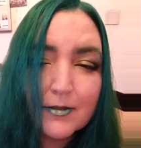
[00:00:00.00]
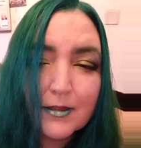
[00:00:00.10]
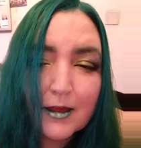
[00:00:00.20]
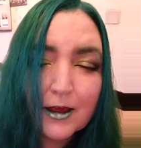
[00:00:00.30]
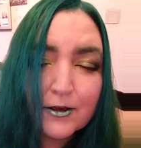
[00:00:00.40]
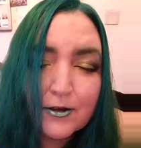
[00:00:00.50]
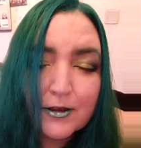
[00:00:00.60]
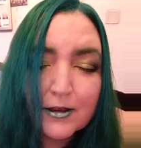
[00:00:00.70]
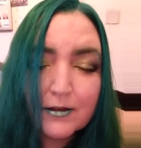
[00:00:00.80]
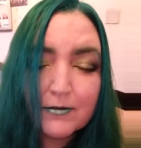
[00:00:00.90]
I
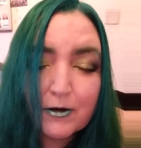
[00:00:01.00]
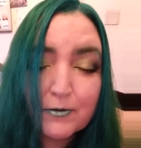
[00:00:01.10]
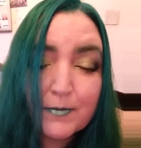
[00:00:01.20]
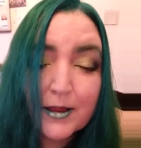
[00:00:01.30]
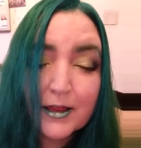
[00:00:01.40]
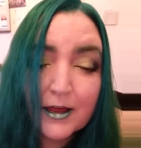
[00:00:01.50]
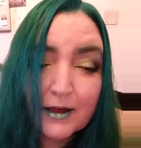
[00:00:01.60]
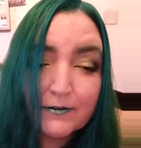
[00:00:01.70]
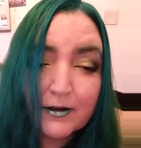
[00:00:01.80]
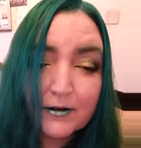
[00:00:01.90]
was meant to have
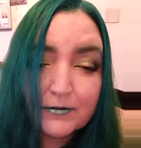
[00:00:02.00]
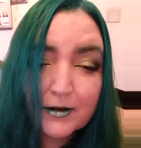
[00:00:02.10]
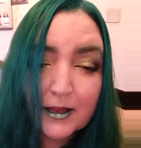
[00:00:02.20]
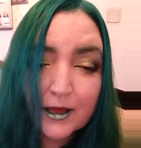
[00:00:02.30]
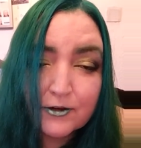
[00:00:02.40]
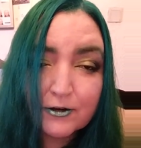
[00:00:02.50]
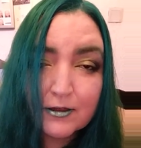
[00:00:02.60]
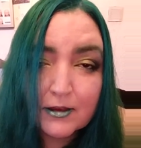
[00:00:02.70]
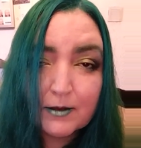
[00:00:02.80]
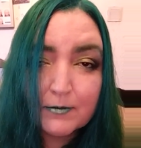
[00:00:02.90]
an extra
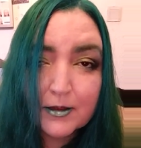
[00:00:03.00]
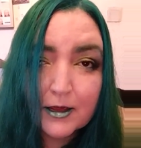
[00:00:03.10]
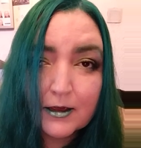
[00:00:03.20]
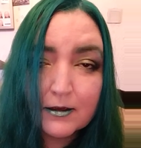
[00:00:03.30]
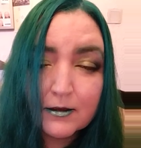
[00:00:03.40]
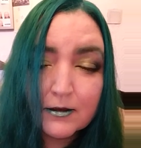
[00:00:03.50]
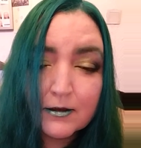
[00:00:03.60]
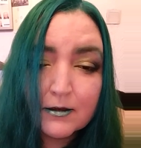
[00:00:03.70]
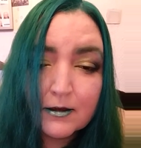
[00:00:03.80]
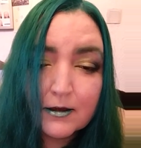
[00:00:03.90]
sleep today,
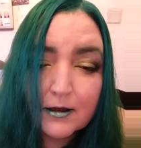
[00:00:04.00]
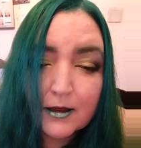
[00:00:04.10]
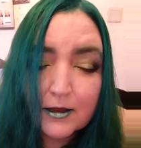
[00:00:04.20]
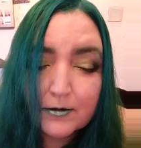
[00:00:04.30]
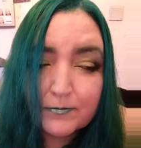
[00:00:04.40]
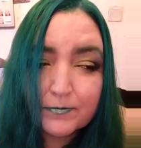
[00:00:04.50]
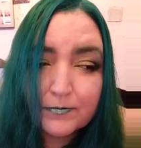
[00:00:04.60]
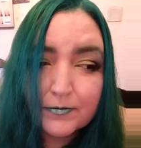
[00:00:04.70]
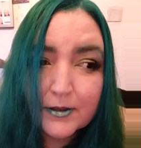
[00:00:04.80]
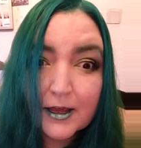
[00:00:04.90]

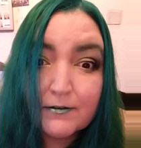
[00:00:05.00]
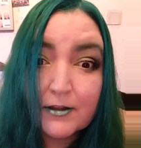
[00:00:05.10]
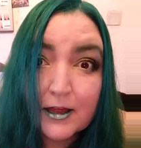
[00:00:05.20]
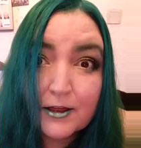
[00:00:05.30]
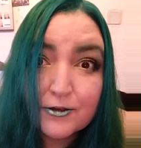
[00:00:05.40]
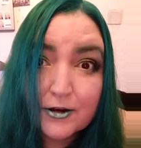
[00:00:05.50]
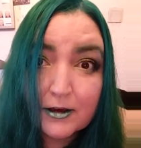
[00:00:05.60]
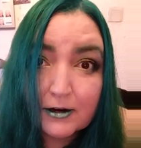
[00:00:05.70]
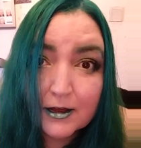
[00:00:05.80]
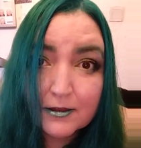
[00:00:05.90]
given the injury
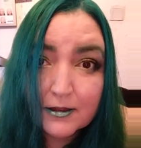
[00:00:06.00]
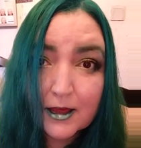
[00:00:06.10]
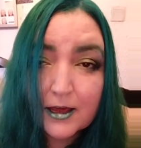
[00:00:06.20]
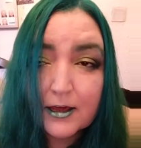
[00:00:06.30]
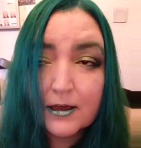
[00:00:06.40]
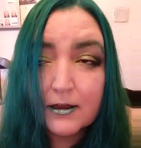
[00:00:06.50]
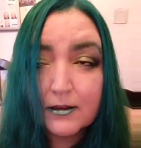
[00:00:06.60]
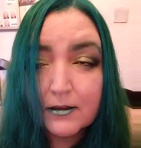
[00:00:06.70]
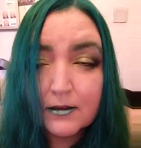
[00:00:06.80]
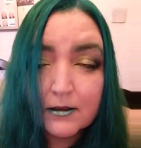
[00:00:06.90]
last night
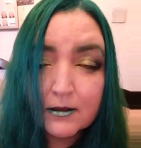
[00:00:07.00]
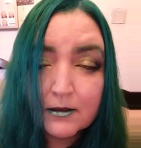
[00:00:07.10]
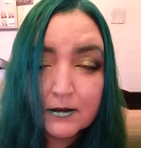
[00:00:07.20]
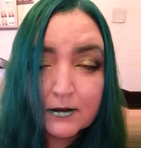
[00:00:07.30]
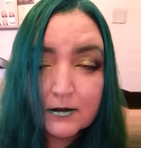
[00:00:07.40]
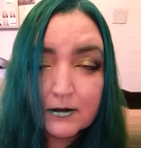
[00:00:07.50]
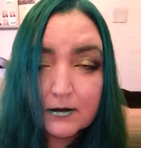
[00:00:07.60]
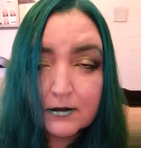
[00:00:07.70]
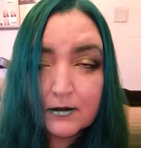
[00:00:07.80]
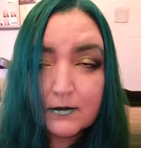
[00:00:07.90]
and
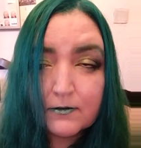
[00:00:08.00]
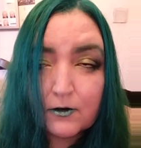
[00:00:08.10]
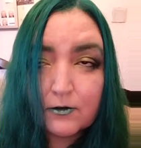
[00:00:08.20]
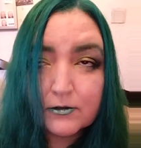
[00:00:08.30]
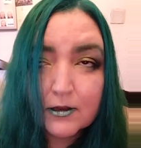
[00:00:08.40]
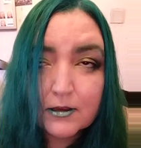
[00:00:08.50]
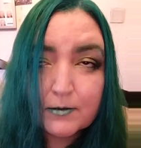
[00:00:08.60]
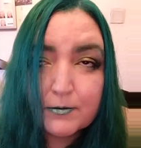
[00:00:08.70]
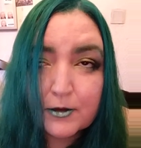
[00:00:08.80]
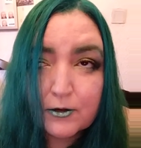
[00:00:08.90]
falling asleep
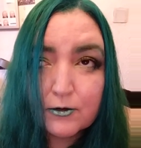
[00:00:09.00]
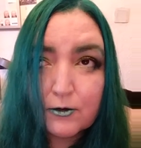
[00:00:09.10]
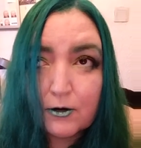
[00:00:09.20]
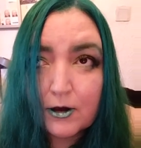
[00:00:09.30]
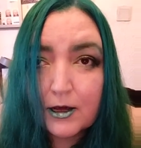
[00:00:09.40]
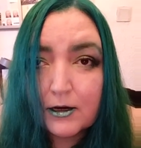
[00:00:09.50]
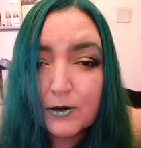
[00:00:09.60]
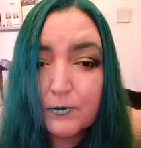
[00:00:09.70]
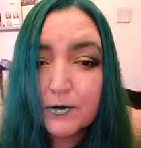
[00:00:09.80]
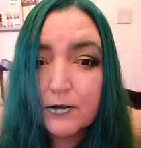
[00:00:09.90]
in the toilet,
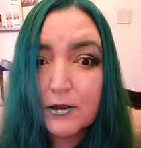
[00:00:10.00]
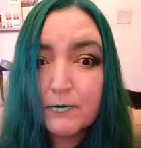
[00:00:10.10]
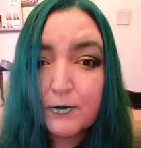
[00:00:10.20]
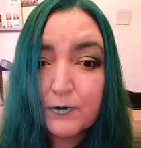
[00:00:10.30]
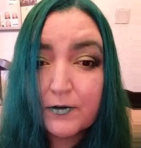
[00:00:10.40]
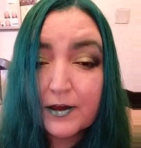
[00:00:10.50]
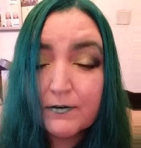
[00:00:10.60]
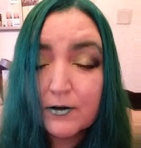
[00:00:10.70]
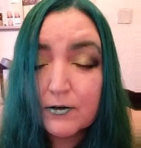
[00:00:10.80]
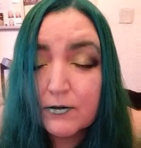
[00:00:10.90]
which does me no
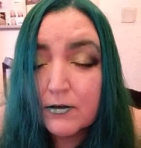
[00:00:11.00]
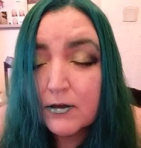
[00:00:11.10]
favours.